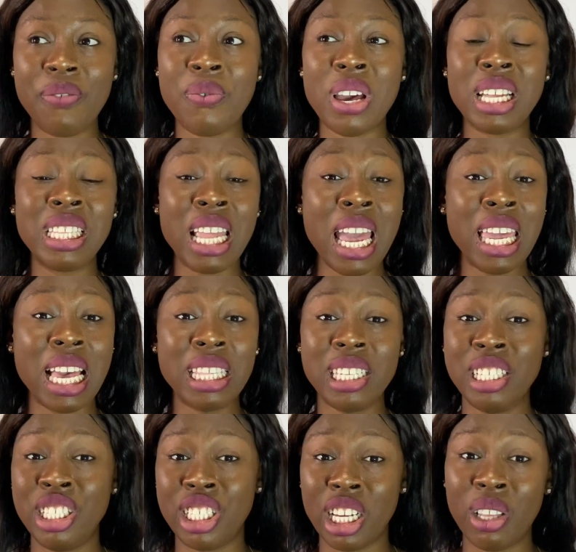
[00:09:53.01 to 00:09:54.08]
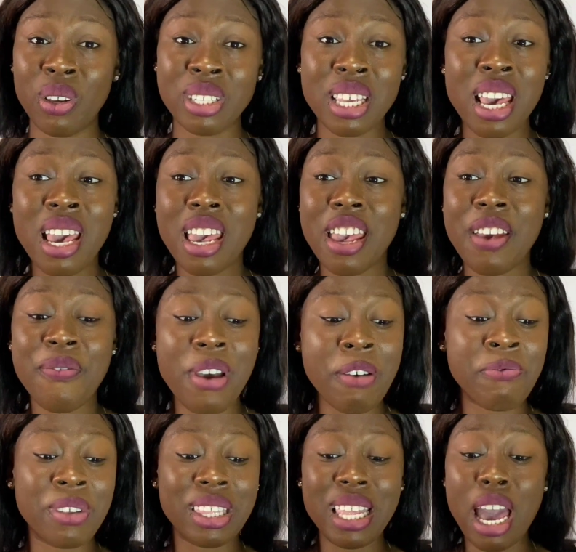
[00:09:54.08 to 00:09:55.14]
If you are there getting jealous, if you are
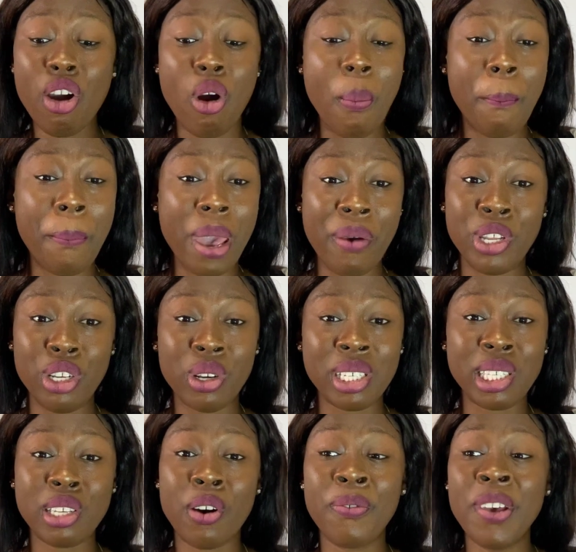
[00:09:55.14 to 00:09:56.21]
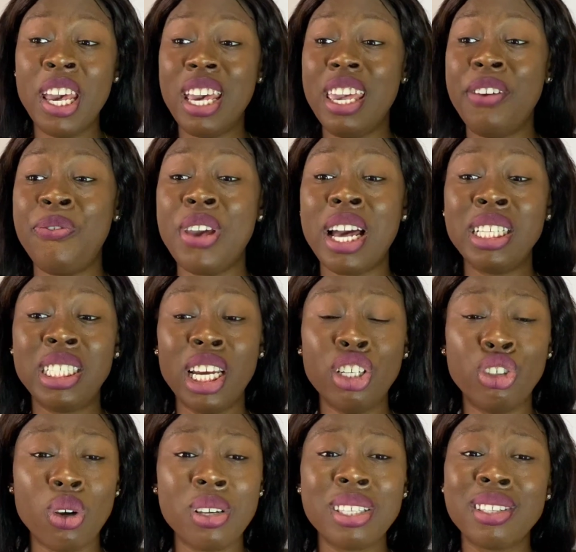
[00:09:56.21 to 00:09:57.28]
there comparing yourself, if you are there
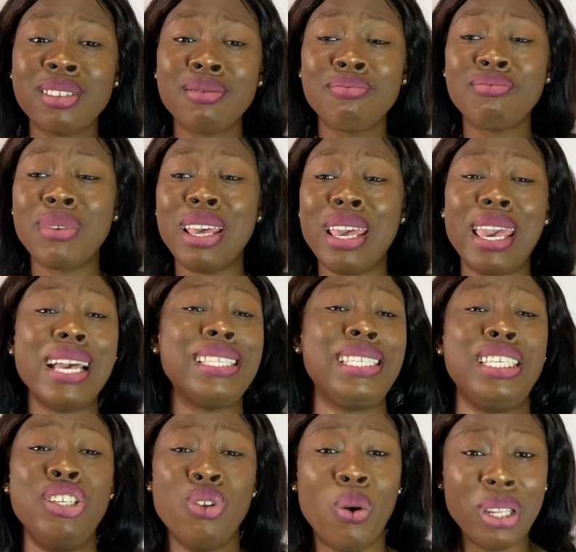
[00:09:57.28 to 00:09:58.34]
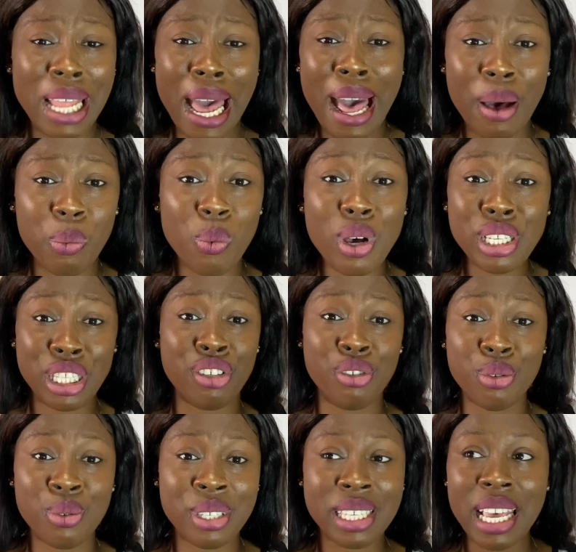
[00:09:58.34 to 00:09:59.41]
just hating on her, what's the
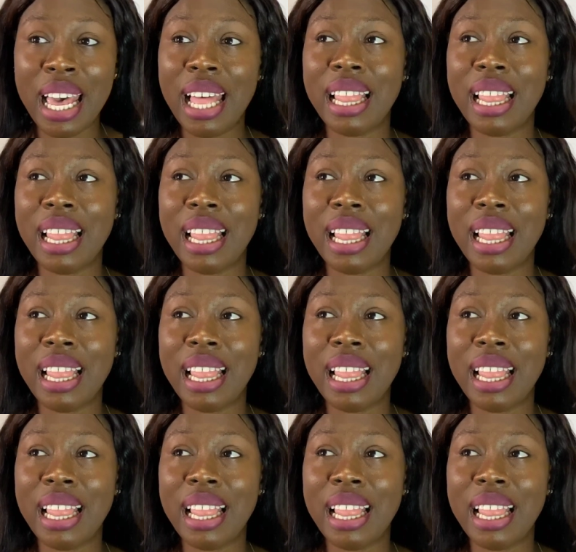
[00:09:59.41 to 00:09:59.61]
use?